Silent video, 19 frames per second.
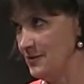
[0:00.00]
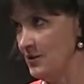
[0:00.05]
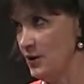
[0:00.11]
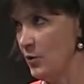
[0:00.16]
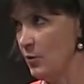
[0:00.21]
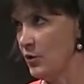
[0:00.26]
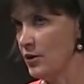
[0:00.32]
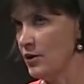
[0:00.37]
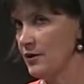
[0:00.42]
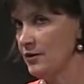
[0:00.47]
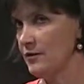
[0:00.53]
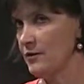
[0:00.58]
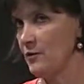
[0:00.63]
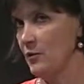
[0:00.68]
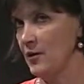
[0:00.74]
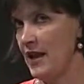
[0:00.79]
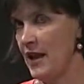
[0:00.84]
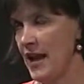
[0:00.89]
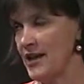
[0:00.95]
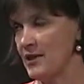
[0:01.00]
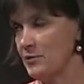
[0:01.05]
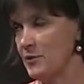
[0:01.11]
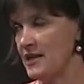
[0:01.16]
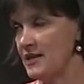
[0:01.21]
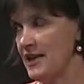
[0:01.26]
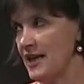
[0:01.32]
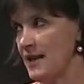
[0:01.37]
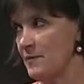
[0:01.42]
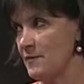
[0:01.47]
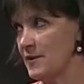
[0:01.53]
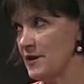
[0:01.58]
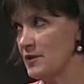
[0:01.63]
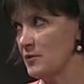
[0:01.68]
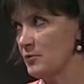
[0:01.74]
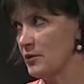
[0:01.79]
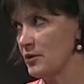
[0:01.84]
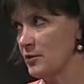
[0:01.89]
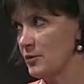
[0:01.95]
So we're, we, as we tape
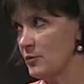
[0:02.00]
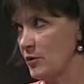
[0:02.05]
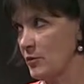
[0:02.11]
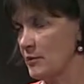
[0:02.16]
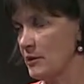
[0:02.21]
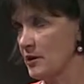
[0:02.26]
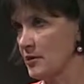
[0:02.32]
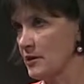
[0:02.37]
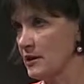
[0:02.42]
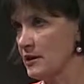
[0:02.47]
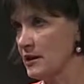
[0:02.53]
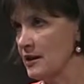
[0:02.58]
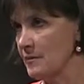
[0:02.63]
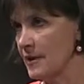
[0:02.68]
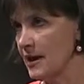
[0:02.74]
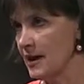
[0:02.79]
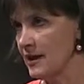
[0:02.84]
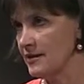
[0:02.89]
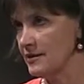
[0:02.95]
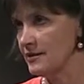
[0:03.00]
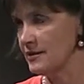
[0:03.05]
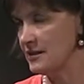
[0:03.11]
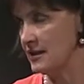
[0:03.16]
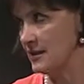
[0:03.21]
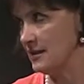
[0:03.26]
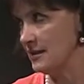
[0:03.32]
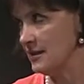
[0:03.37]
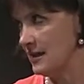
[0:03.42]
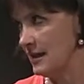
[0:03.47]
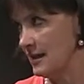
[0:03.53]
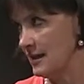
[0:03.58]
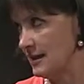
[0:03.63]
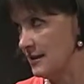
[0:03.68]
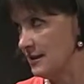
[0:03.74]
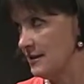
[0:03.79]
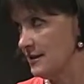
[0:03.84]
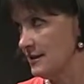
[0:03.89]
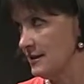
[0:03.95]
this, we're mm. premiering in about 10
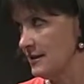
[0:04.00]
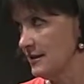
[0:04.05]
days.